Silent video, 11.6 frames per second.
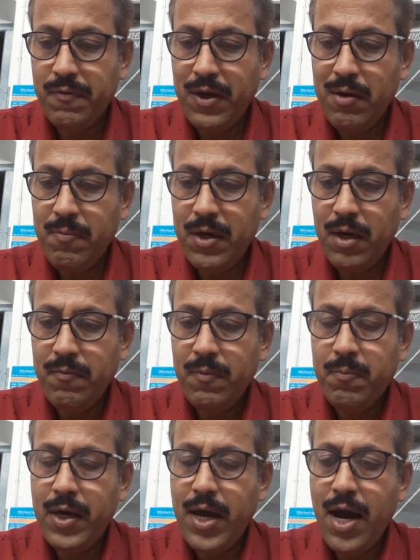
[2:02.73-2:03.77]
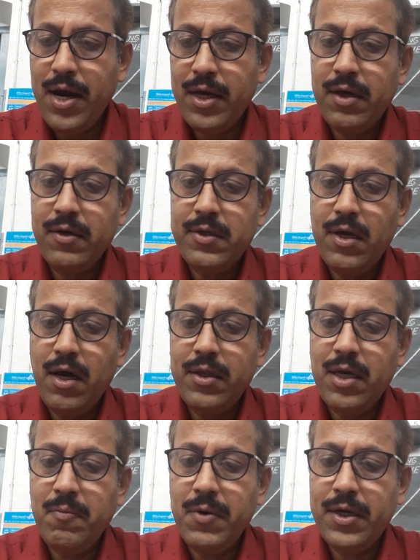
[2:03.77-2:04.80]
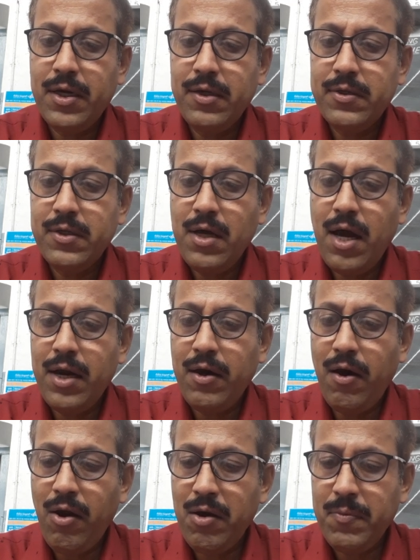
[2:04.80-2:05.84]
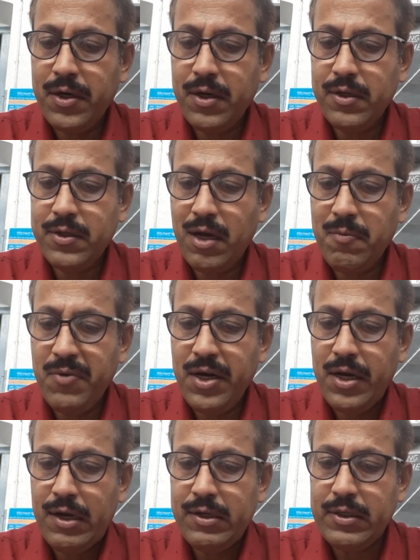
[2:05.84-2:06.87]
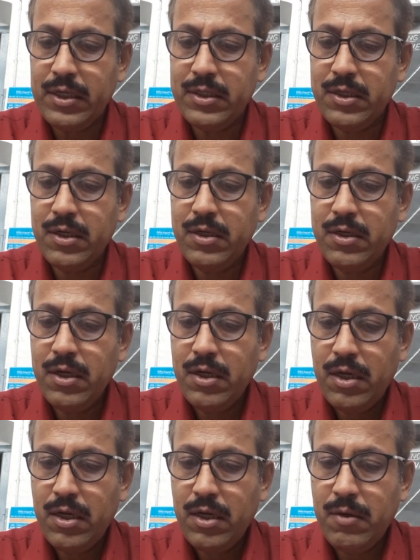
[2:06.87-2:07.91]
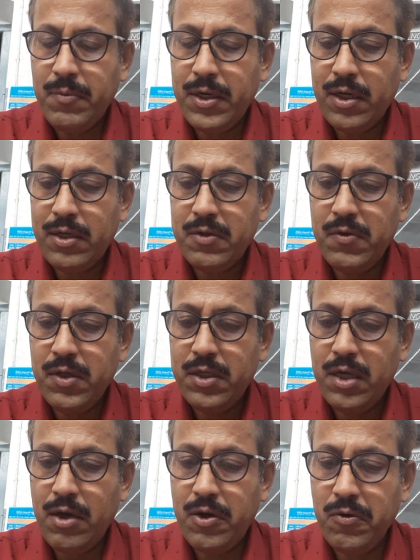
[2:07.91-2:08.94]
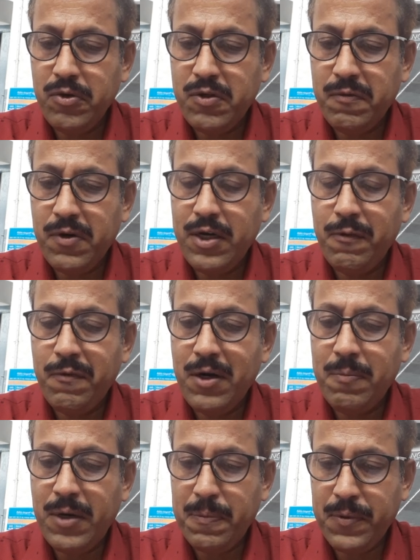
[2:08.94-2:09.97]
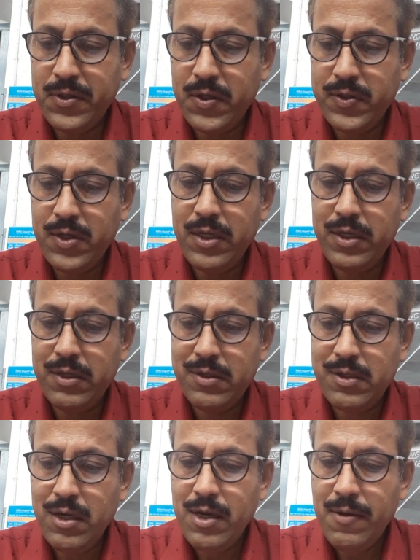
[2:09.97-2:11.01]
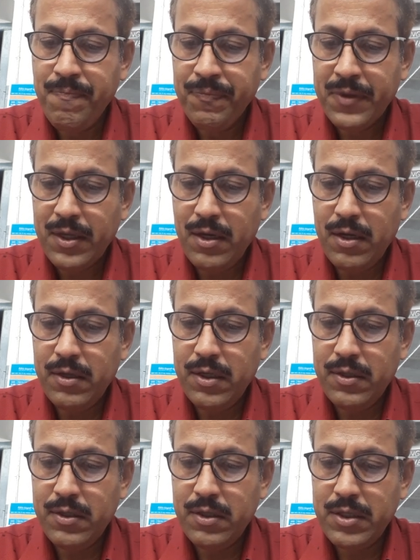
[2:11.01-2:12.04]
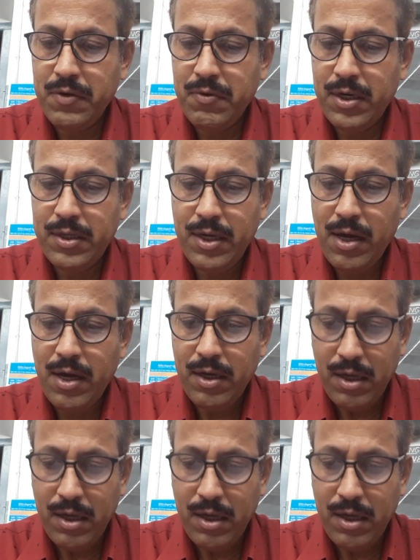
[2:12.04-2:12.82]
aluminum by adding other metals and alloy metals are made, and such metals which are used for different purposes, and this is given in the